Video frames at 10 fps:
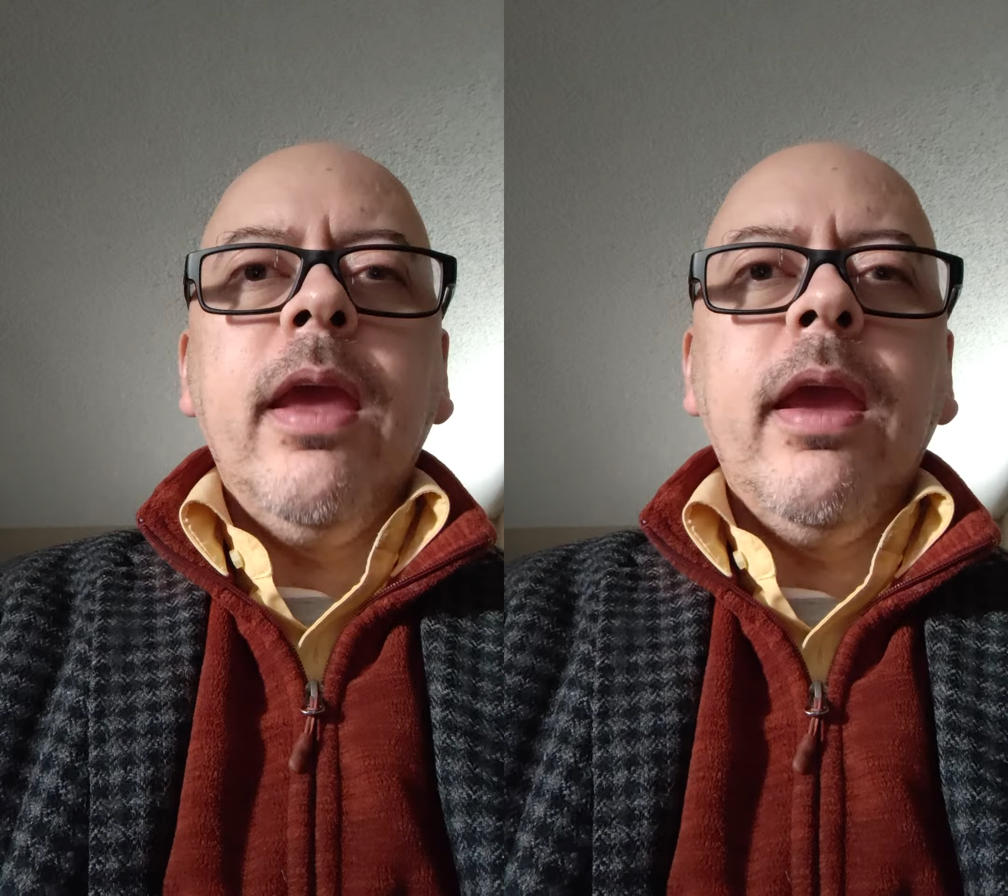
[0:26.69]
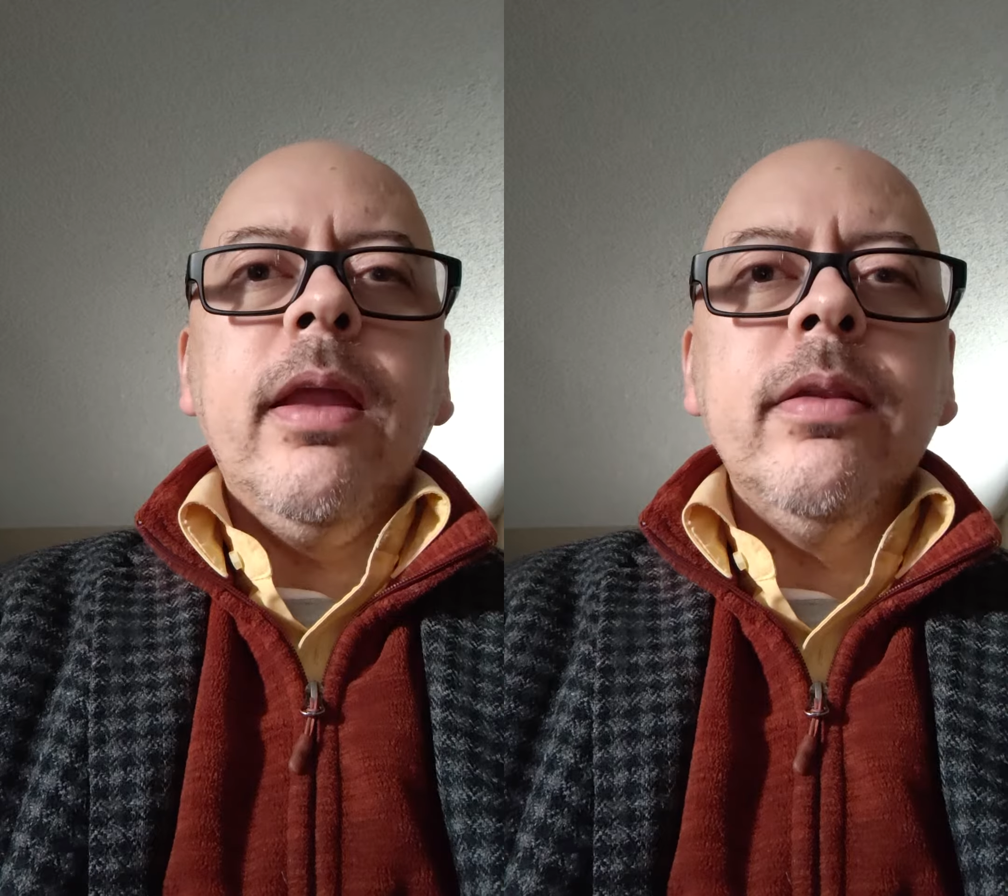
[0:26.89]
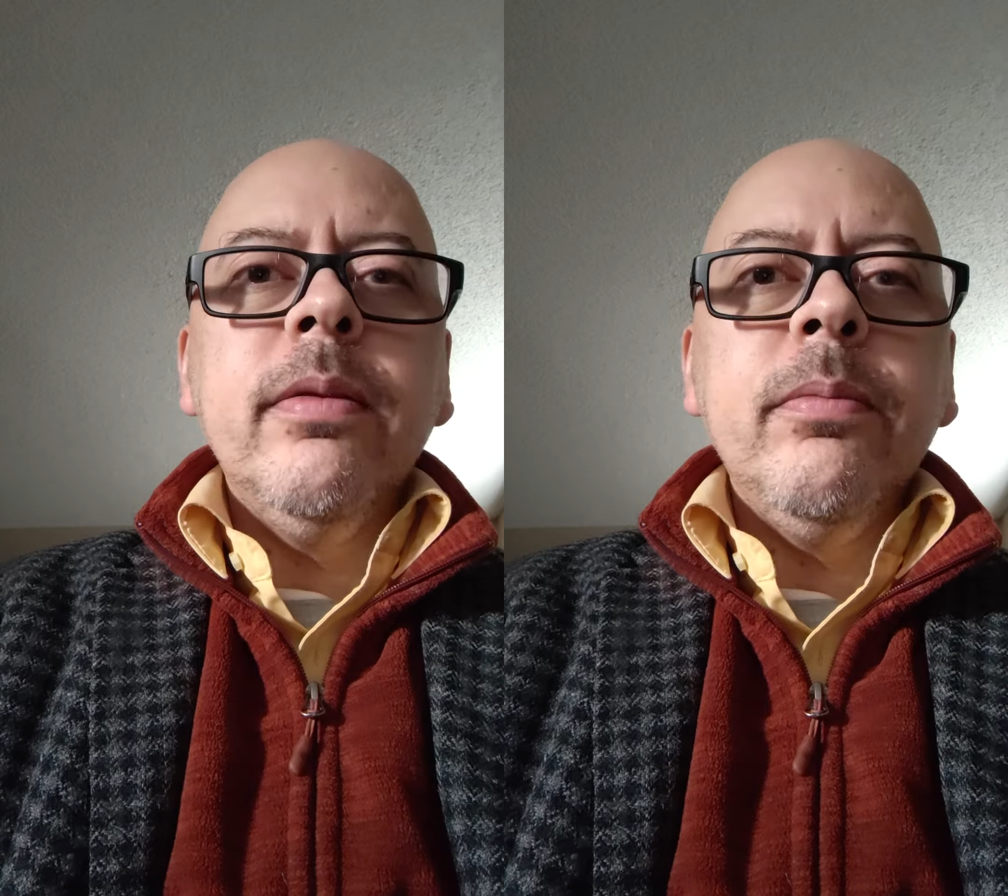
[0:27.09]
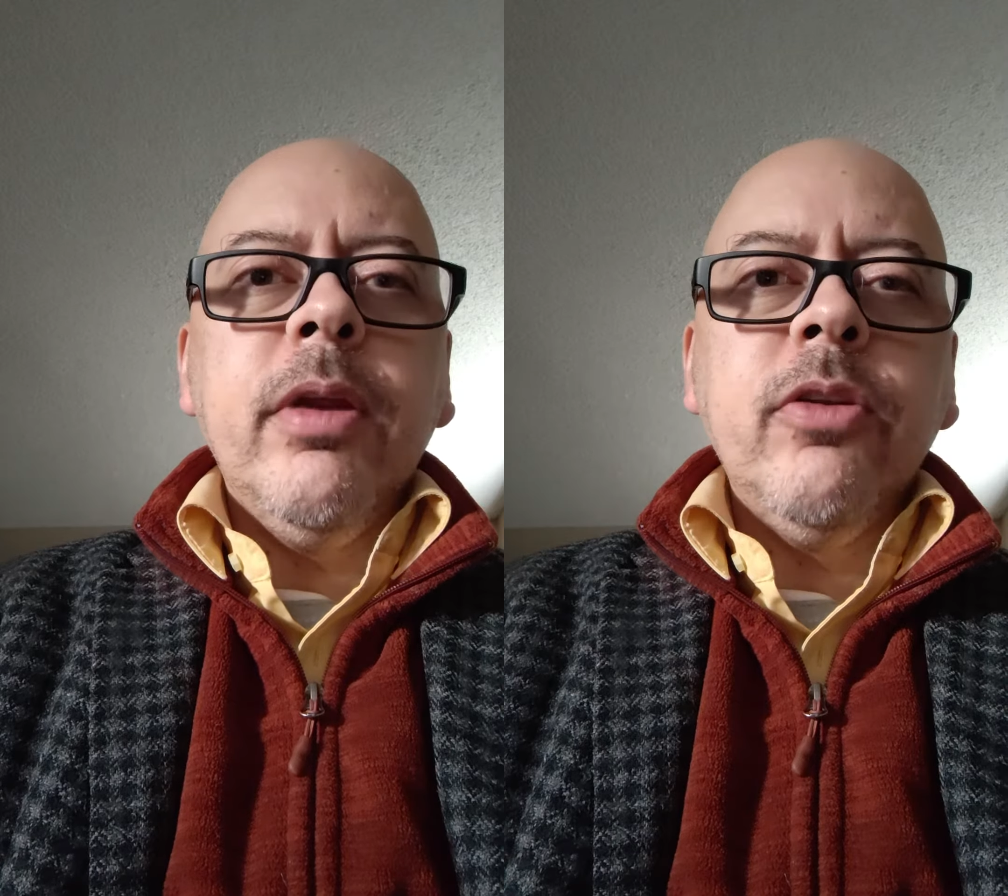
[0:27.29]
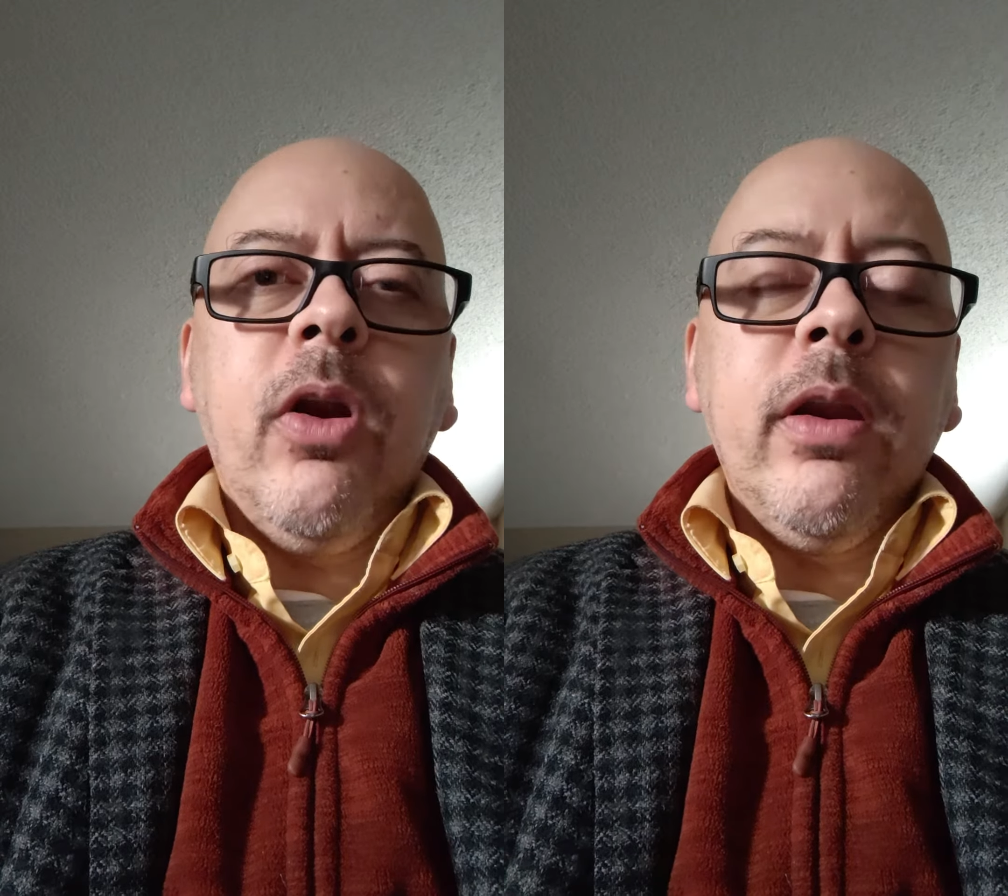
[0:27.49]
and
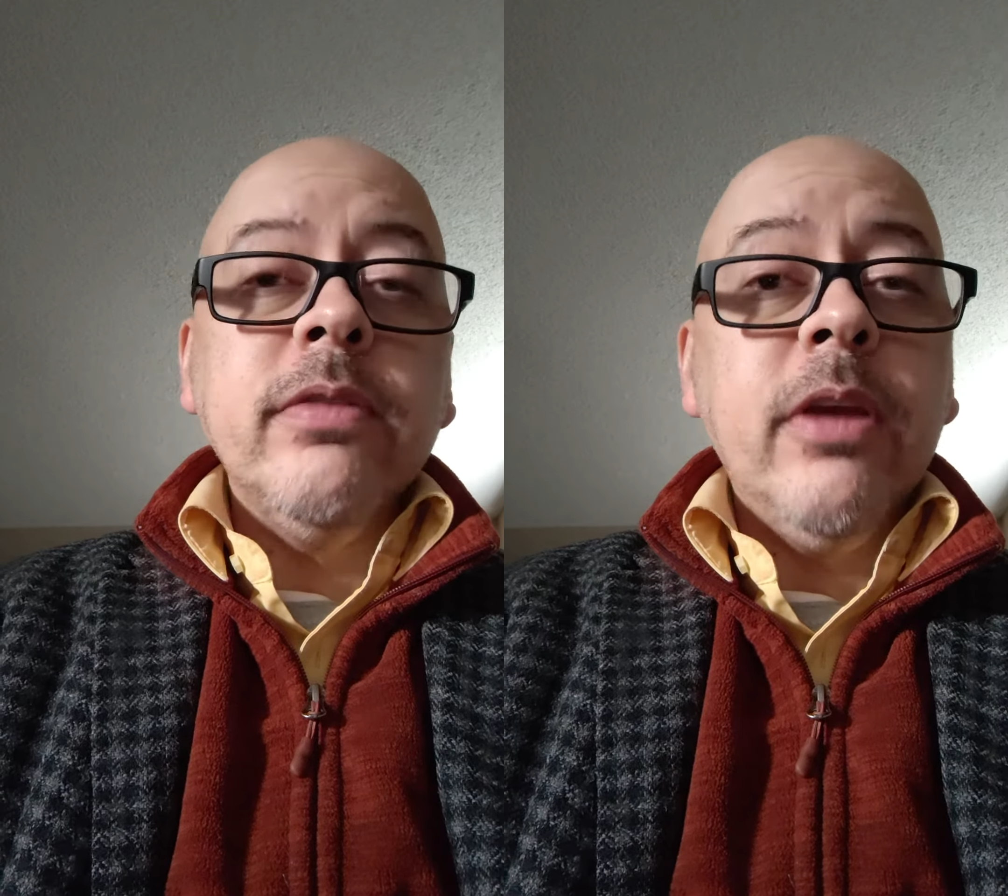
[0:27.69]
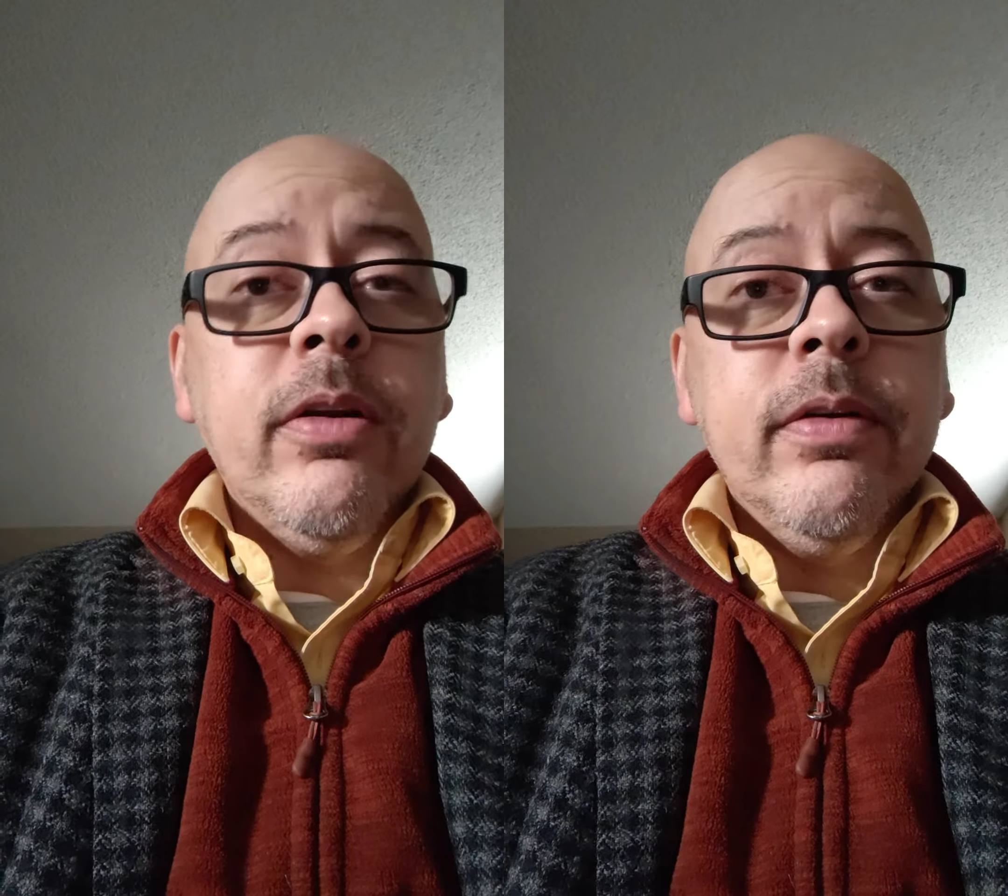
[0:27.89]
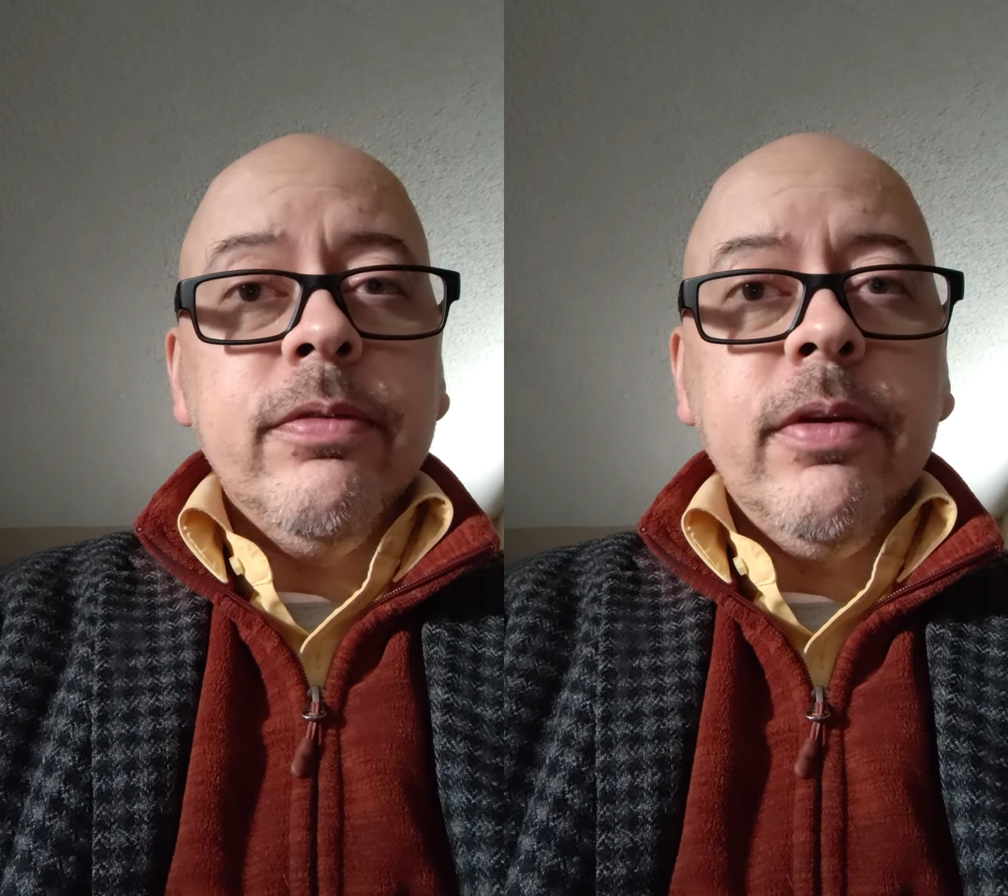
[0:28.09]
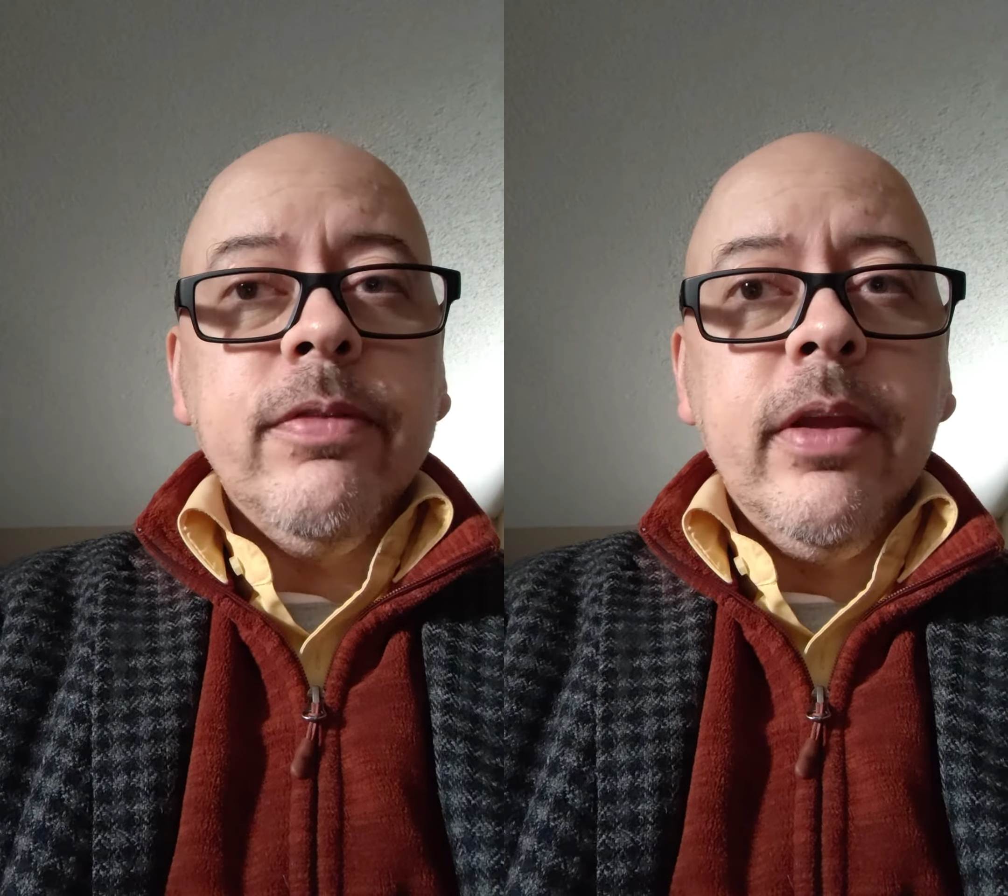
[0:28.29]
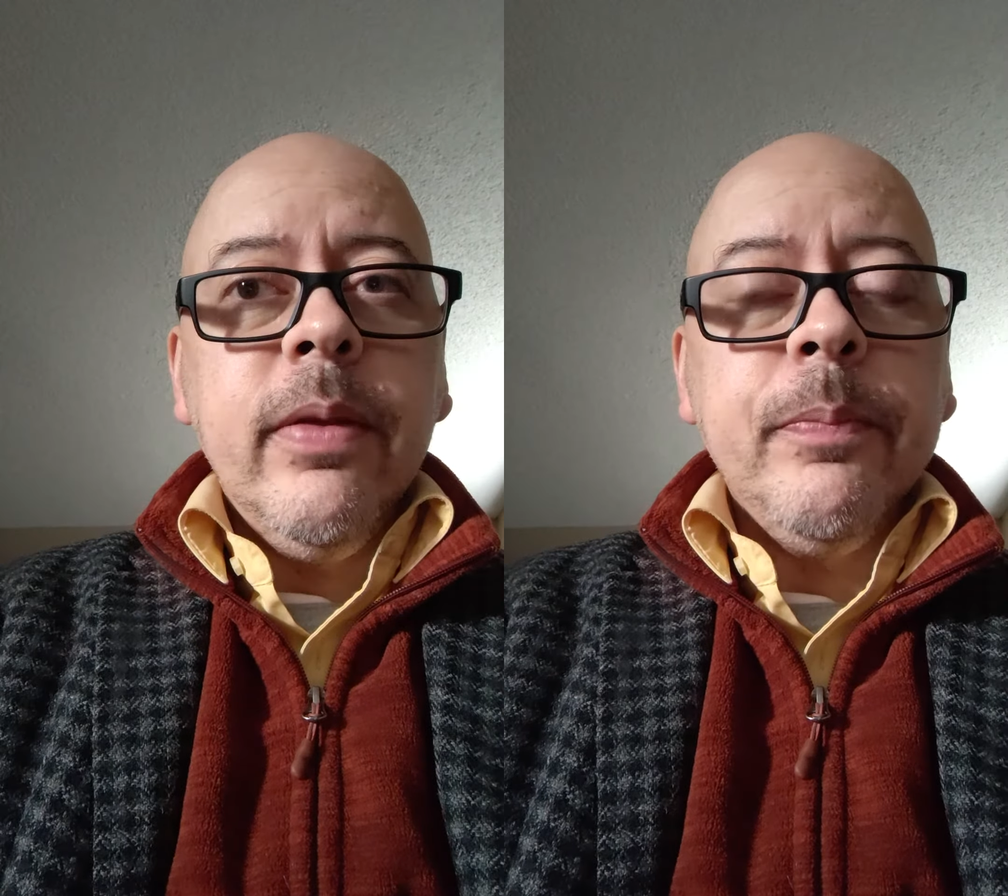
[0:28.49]
my target is
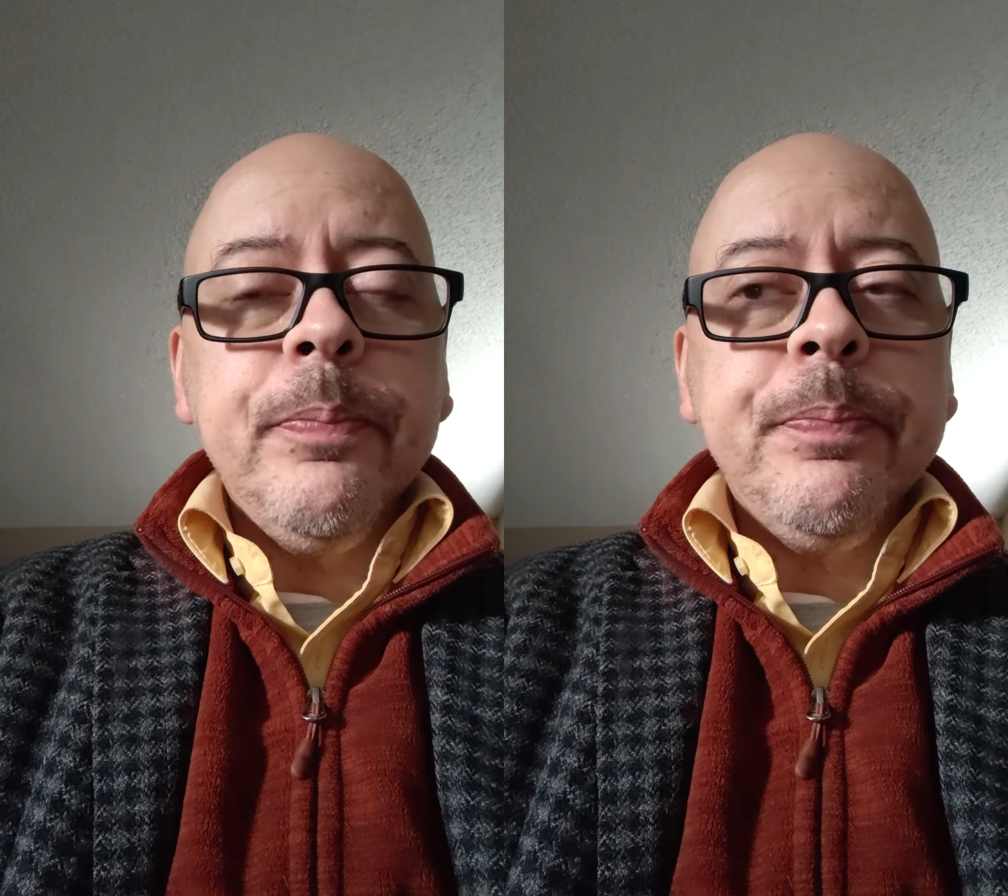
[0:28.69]
150.